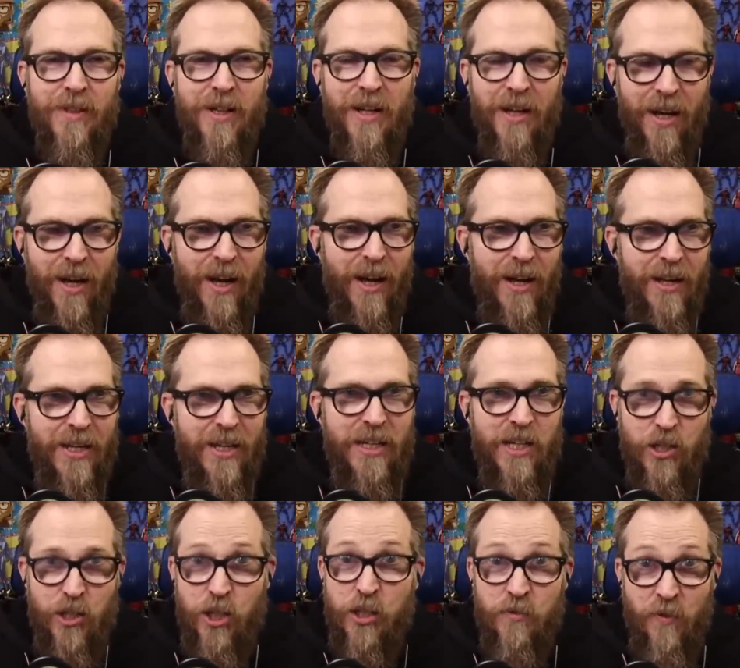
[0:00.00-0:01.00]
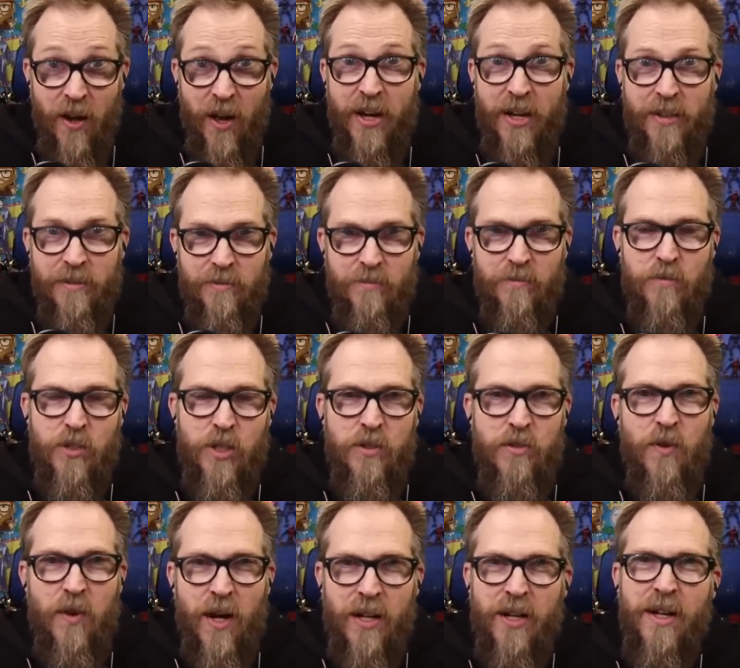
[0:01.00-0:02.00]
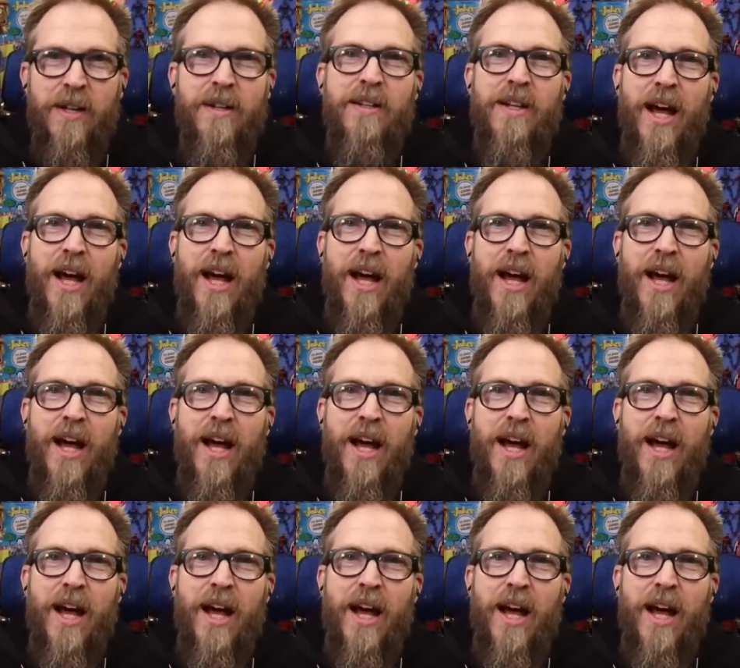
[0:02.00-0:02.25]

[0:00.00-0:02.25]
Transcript: uh, it, she's fine. She's fine.